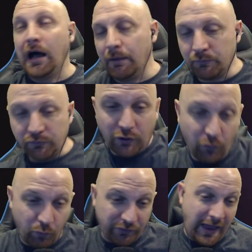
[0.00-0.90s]
So
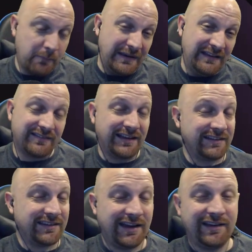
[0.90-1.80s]
with that being
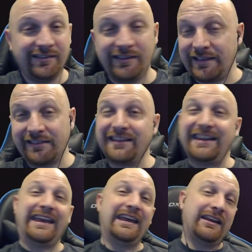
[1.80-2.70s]
said, guys, that's
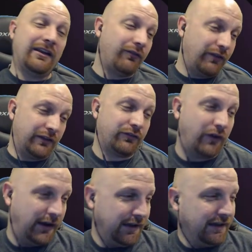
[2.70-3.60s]
gonna end Flex
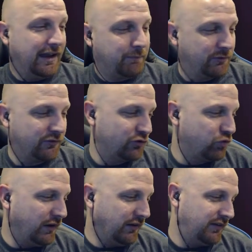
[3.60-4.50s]
Friday, episode
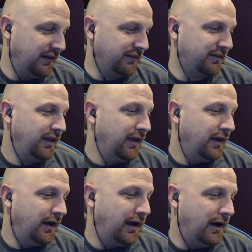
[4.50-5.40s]
26.
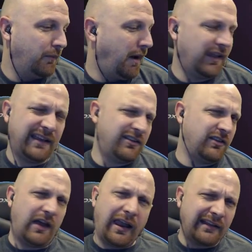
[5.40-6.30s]
I'd like
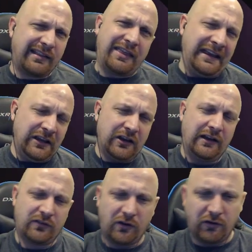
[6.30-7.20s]
to thank you
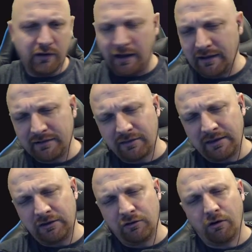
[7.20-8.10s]
guys all. I like to
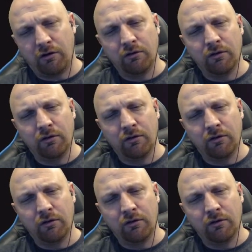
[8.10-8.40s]
thank you all.